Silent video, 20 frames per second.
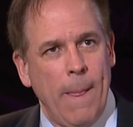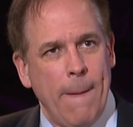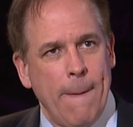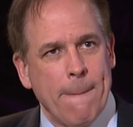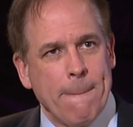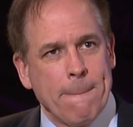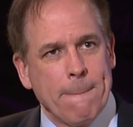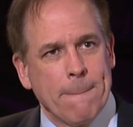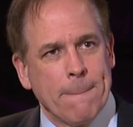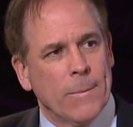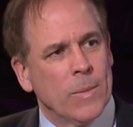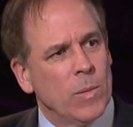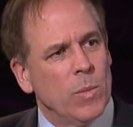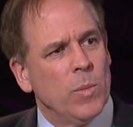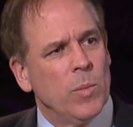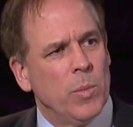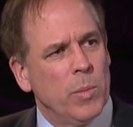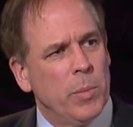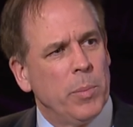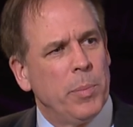of what
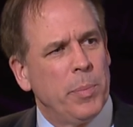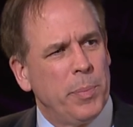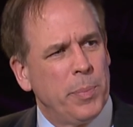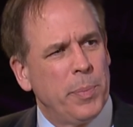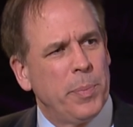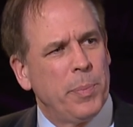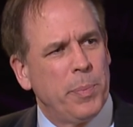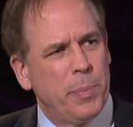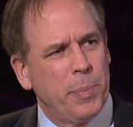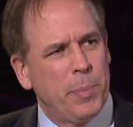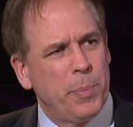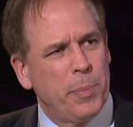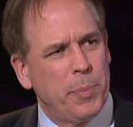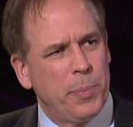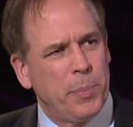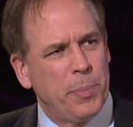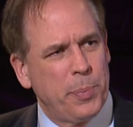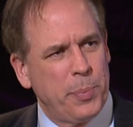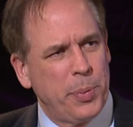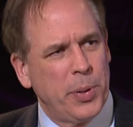government does as far
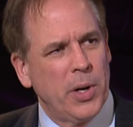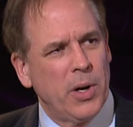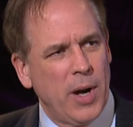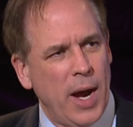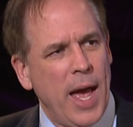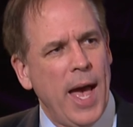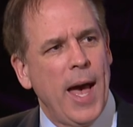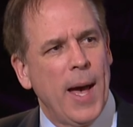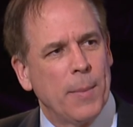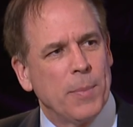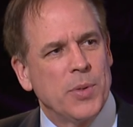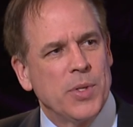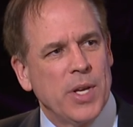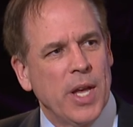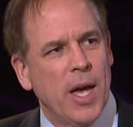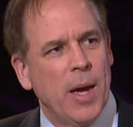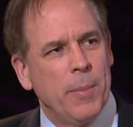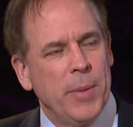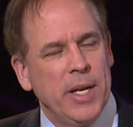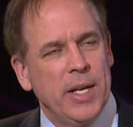as you're concerned? Perhaps,
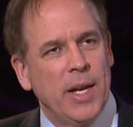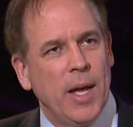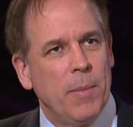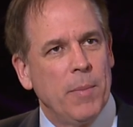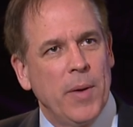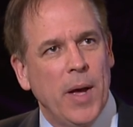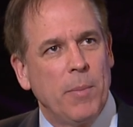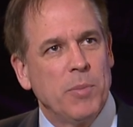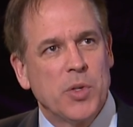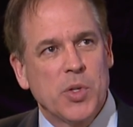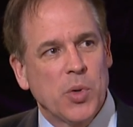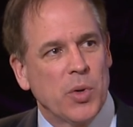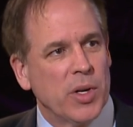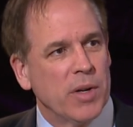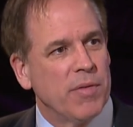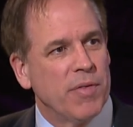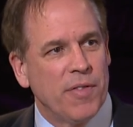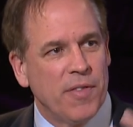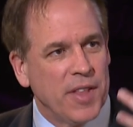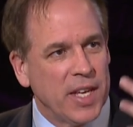yeah. I mean, I'm, I'm sort
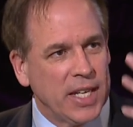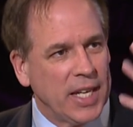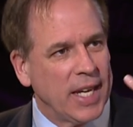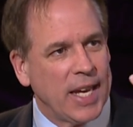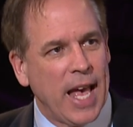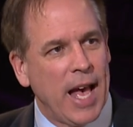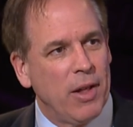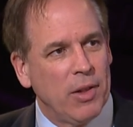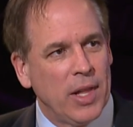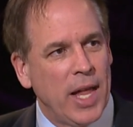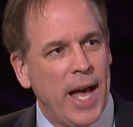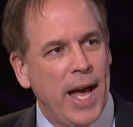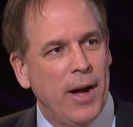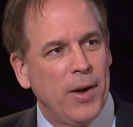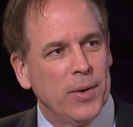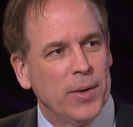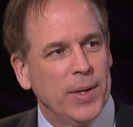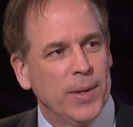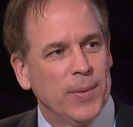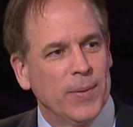of thinking out
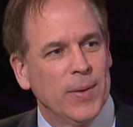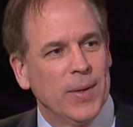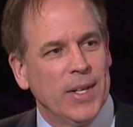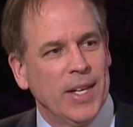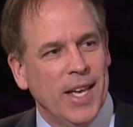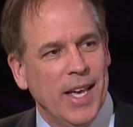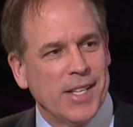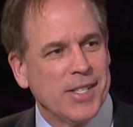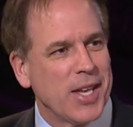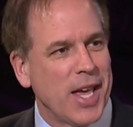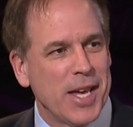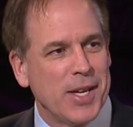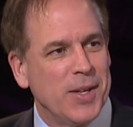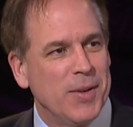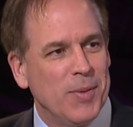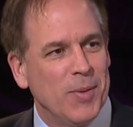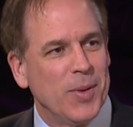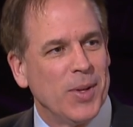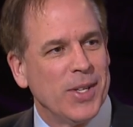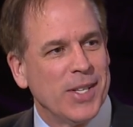loud. Sure. As I
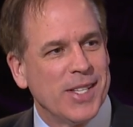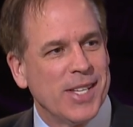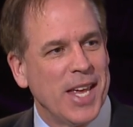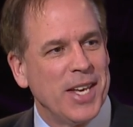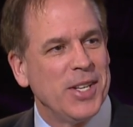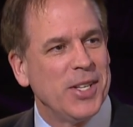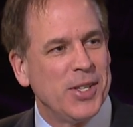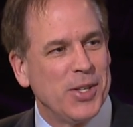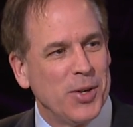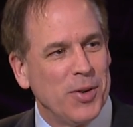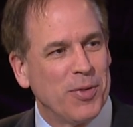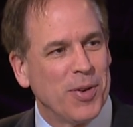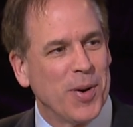tend to do